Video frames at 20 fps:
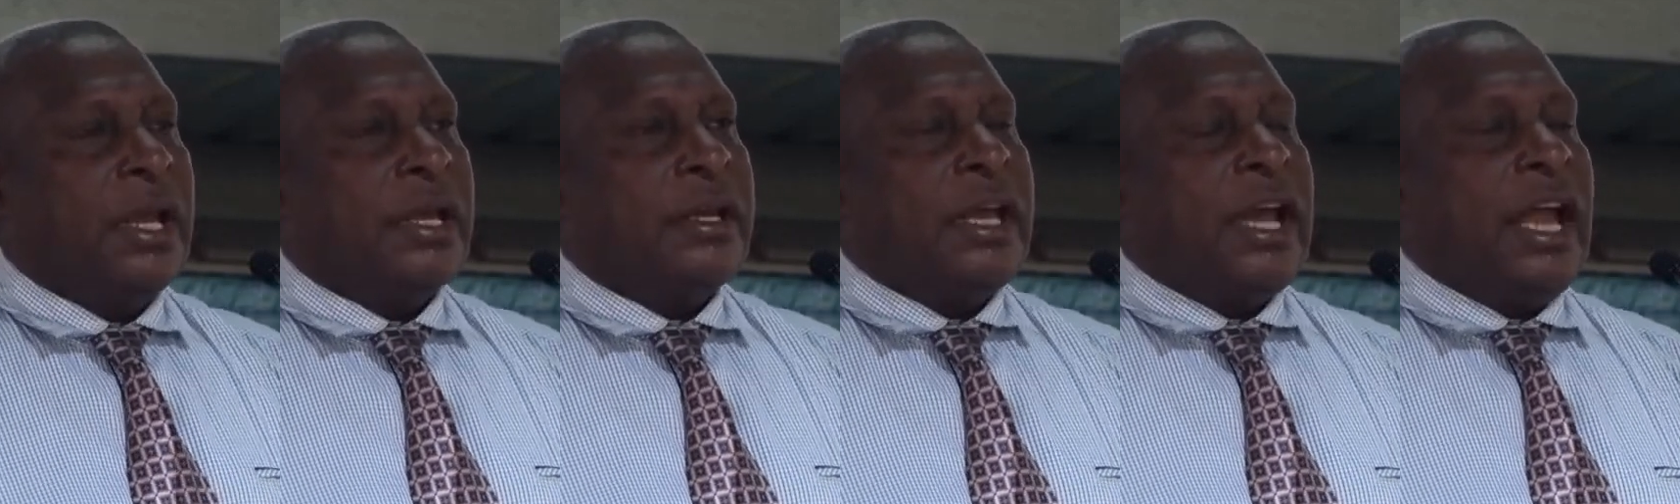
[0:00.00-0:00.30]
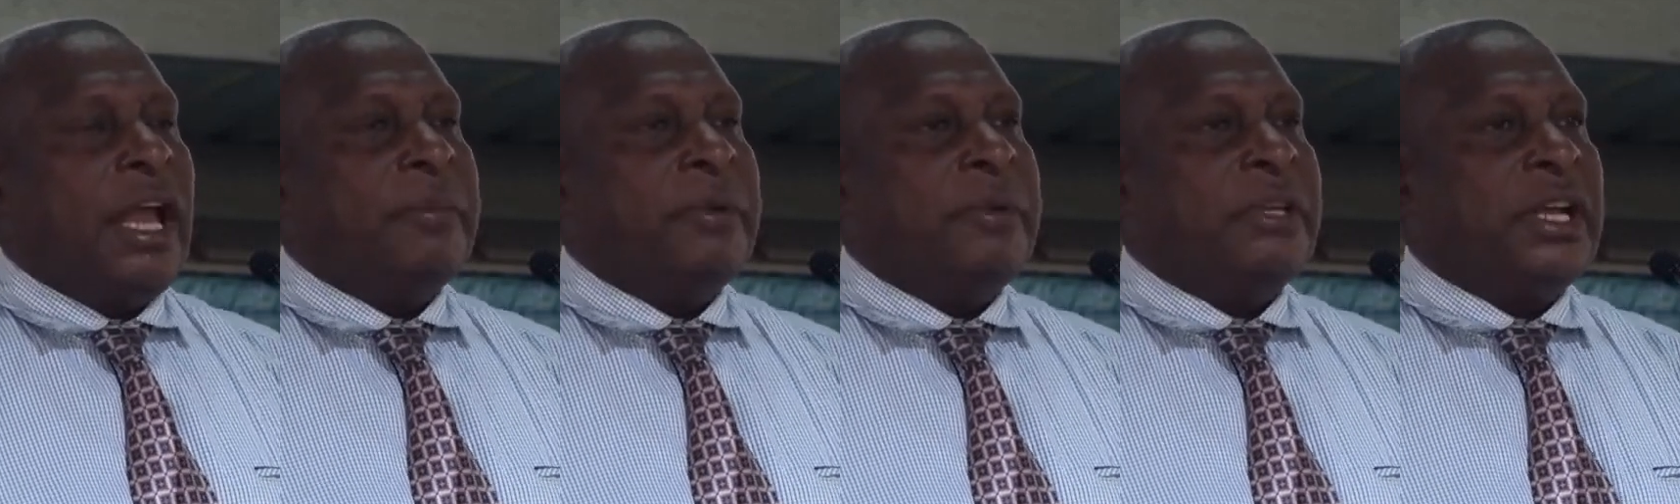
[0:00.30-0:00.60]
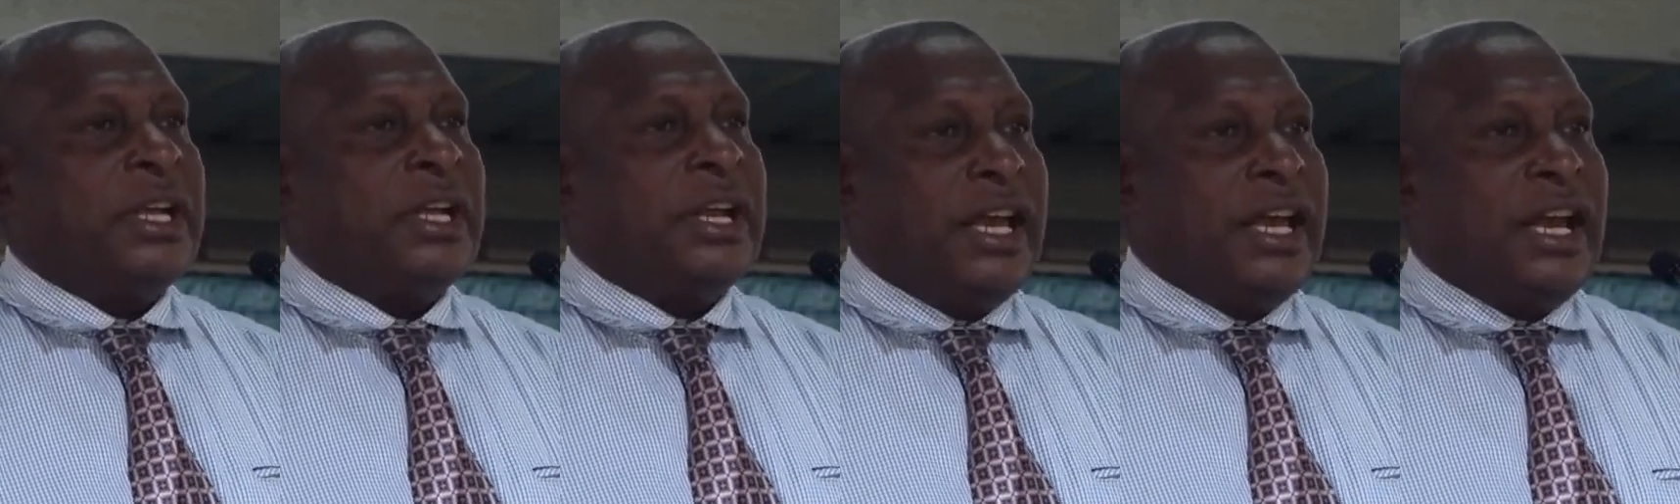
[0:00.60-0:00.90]
Now Emmy
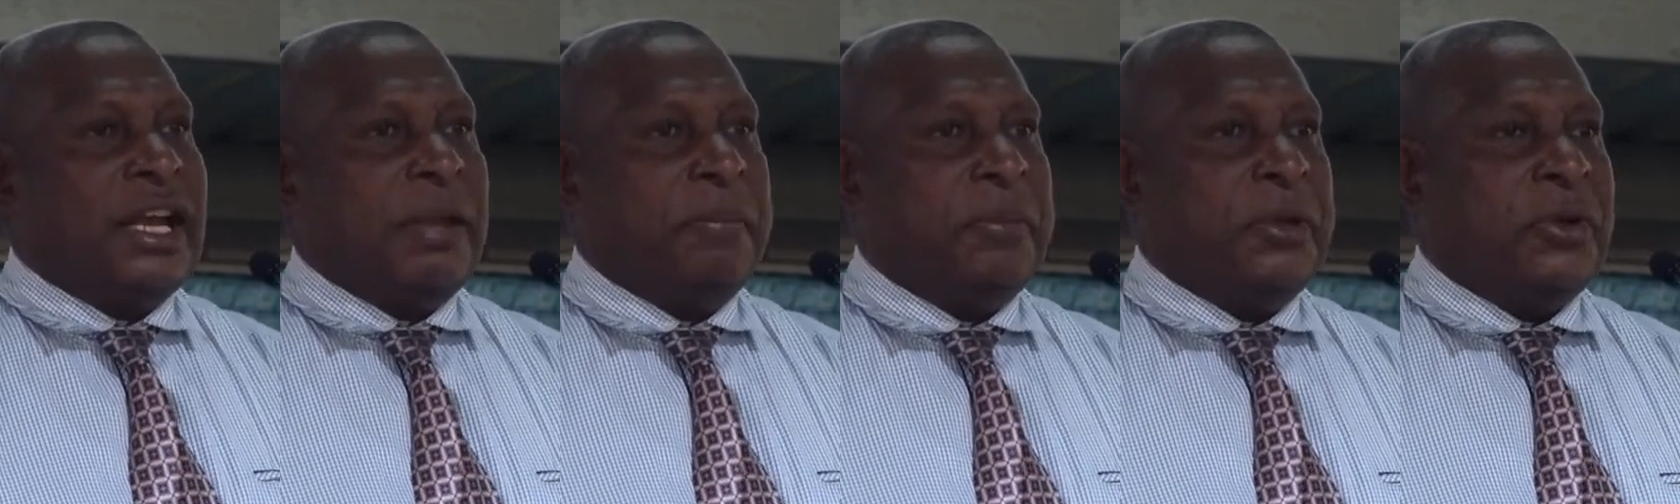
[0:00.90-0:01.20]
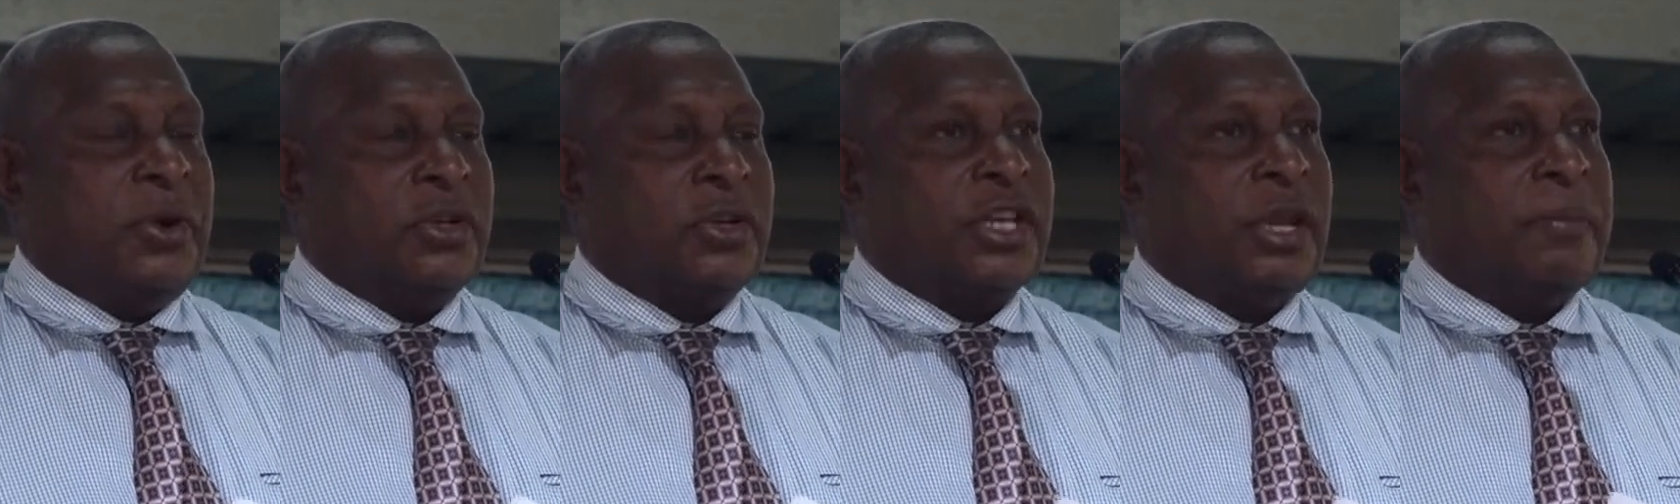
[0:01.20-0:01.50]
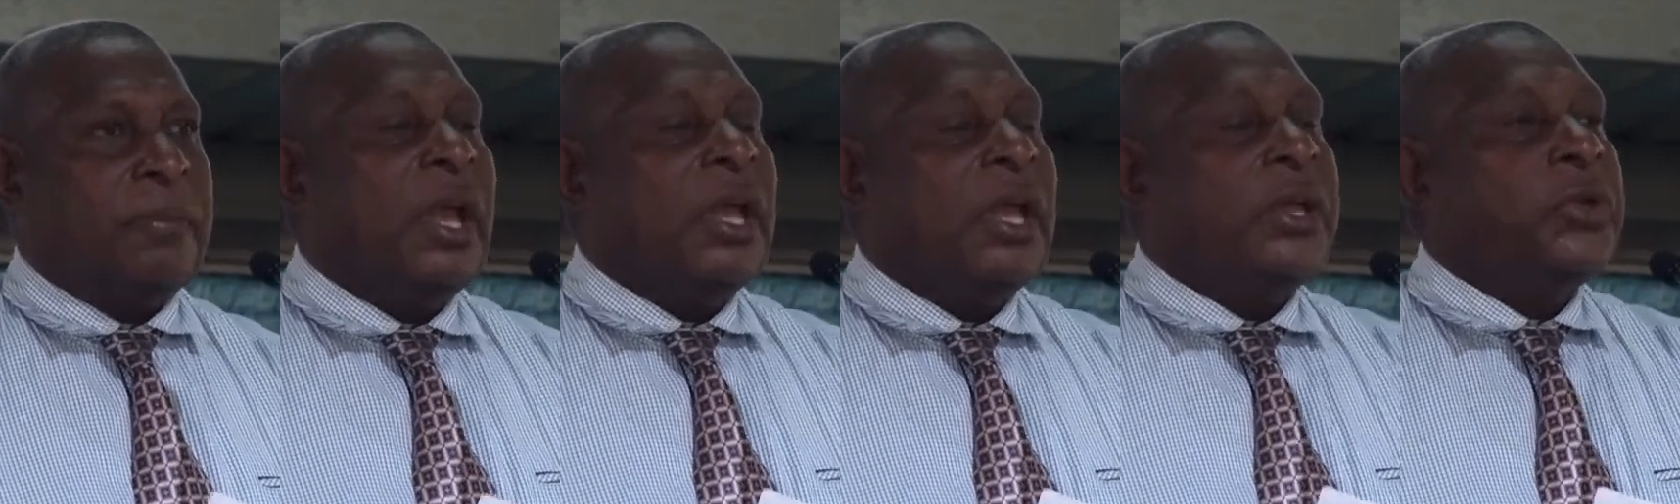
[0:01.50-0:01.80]
declare him you
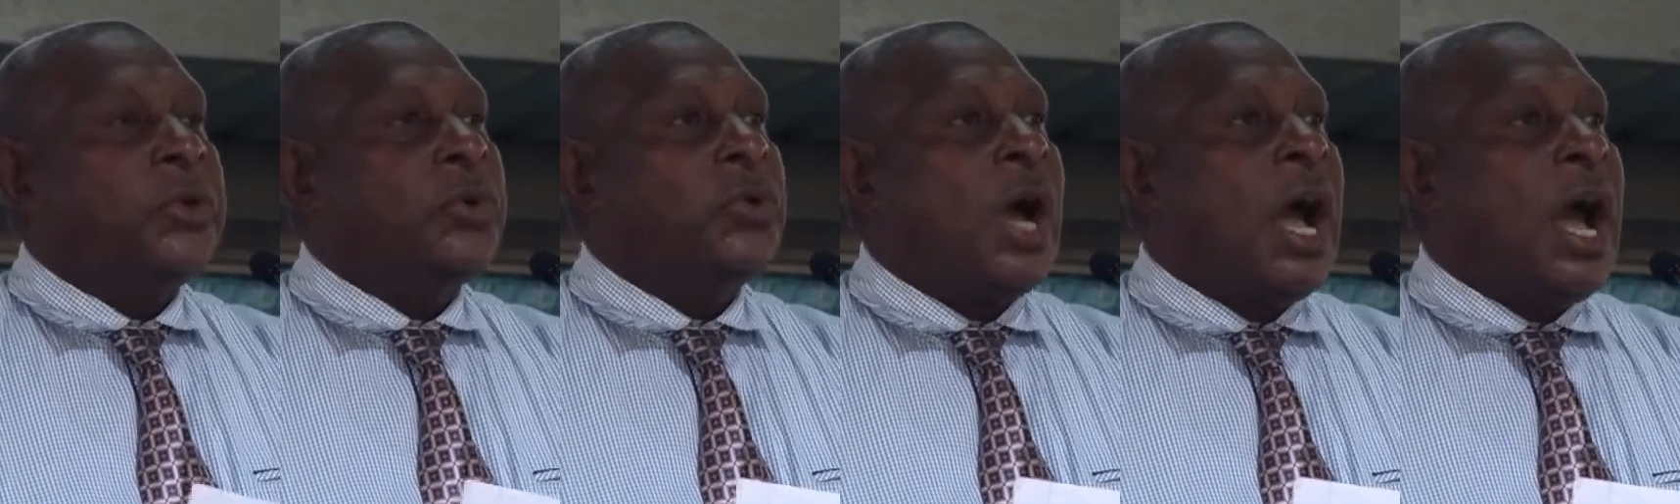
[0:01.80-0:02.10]
awesome. You